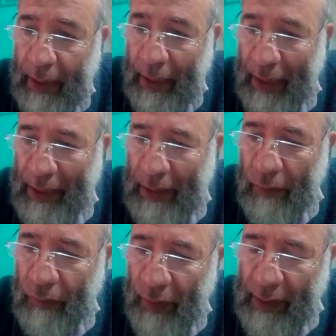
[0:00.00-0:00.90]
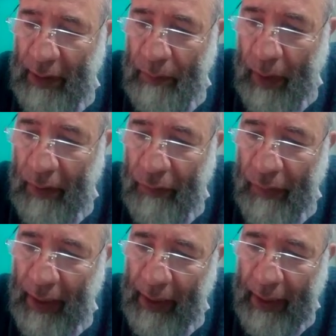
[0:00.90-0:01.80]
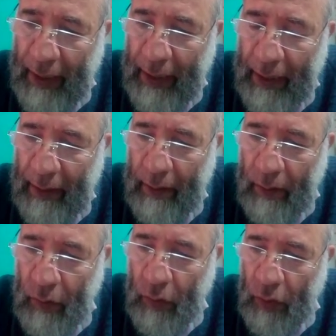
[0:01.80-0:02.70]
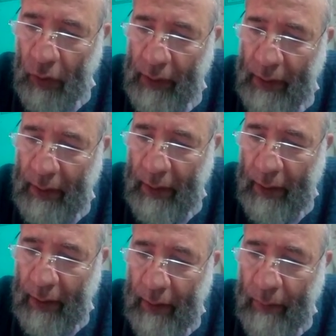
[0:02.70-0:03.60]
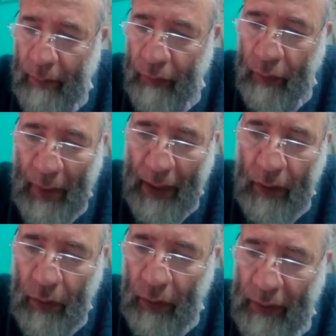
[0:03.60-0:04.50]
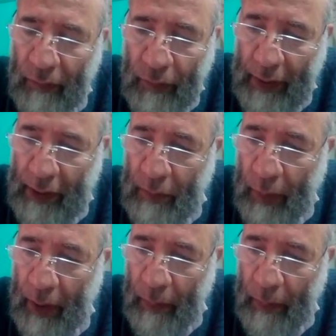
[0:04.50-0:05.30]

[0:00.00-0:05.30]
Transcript: it infected by filling hair, not female, not infected by